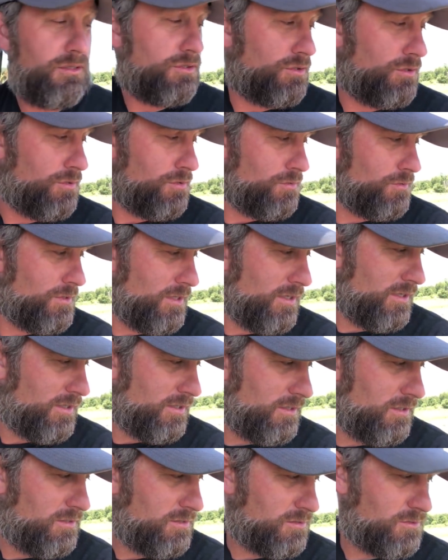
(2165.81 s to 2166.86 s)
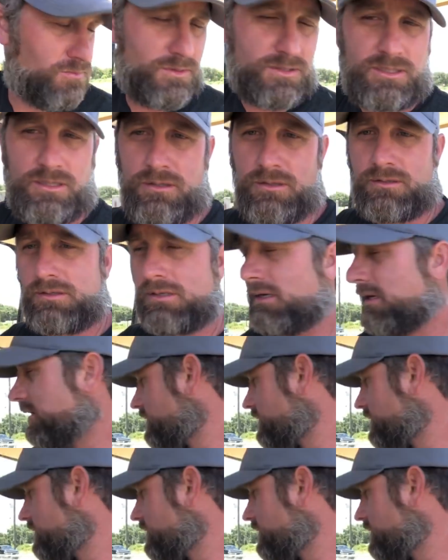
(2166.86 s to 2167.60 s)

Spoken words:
show you guys what they look like.